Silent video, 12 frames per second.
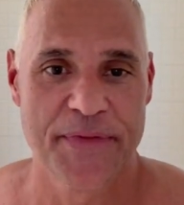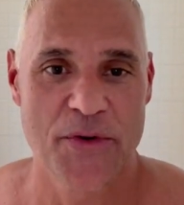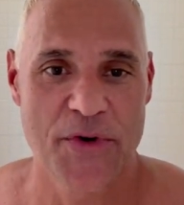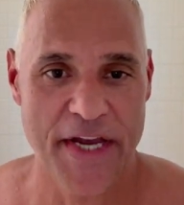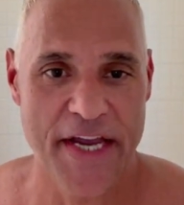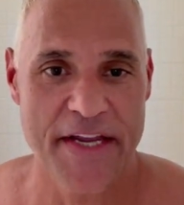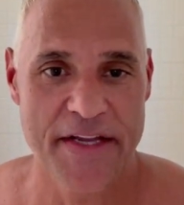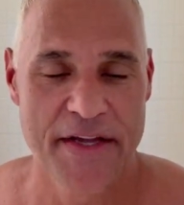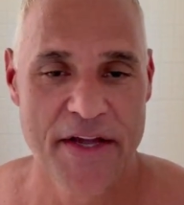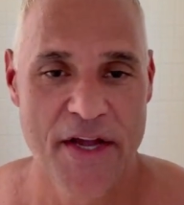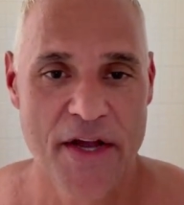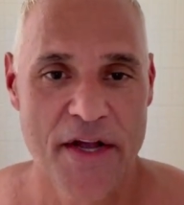Okay?
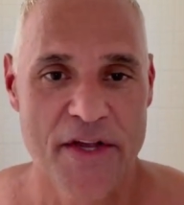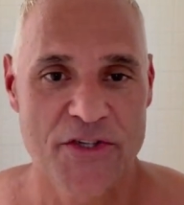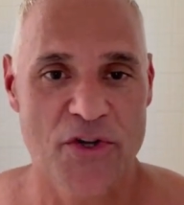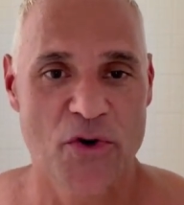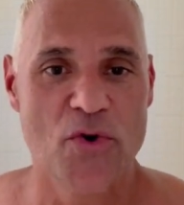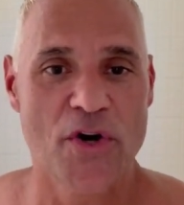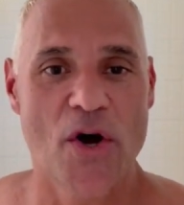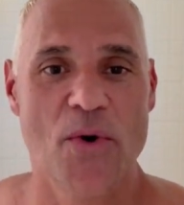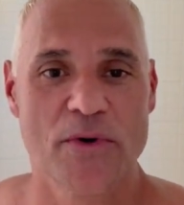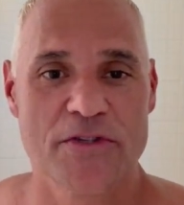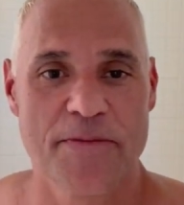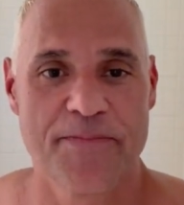So who knows?